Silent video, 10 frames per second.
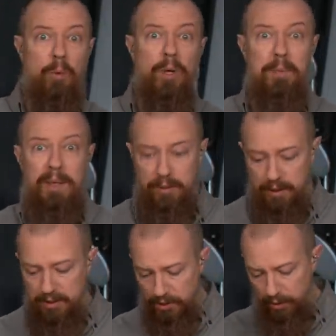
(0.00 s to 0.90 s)
We're going to play with
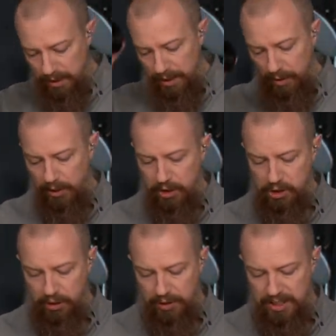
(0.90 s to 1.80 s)
it. So I wanted to
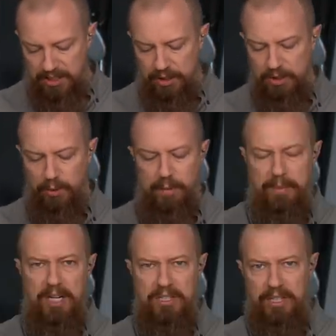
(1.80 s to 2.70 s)
show you these. I do an
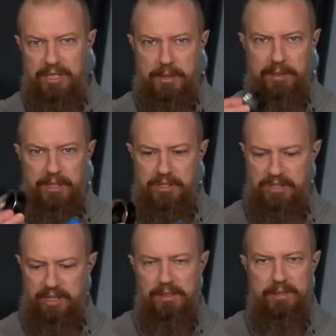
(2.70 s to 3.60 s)
unboxing, except I
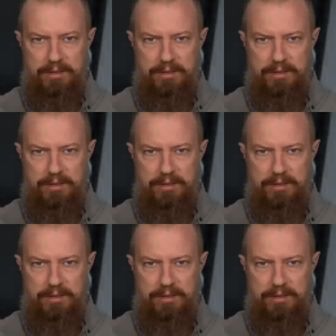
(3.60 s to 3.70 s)
just did.